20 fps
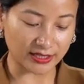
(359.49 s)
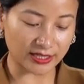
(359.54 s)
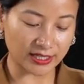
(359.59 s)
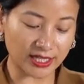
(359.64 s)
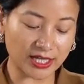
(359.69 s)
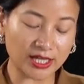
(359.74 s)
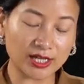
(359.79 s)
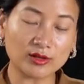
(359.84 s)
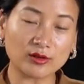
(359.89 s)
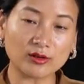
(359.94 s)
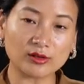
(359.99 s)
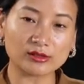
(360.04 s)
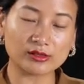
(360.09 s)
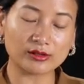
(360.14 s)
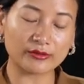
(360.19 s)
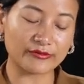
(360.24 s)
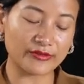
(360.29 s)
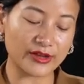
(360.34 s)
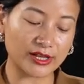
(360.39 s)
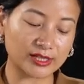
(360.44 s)
The king
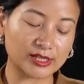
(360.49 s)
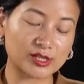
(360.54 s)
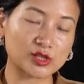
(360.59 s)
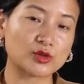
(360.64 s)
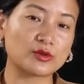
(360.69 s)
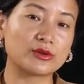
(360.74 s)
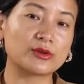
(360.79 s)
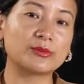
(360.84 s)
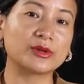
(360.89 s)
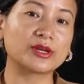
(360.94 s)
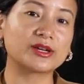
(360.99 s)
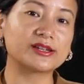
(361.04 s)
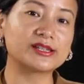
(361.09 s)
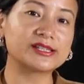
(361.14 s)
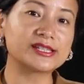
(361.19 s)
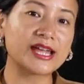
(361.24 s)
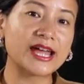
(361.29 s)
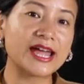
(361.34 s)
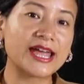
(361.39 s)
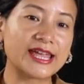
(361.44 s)
also felt sorry
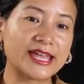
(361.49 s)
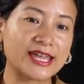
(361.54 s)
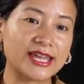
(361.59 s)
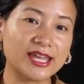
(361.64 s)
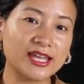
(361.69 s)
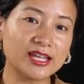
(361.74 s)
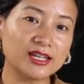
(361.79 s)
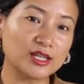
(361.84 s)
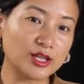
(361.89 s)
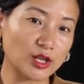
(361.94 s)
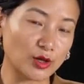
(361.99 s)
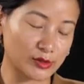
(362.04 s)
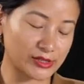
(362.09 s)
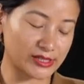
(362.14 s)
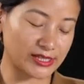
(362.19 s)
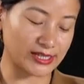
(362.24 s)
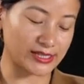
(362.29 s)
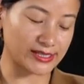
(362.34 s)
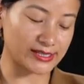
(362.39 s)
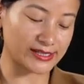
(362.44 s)
because he
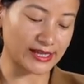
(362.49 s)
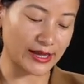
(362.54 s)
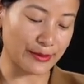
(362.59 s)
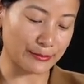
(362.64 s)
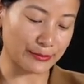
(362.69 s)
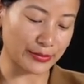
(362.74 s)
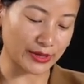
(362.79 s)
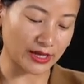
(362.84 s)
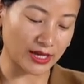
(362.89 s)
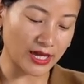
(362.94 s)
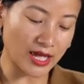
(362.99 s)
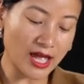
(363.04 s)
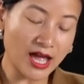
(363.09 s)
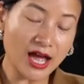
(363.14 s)
lost his temper.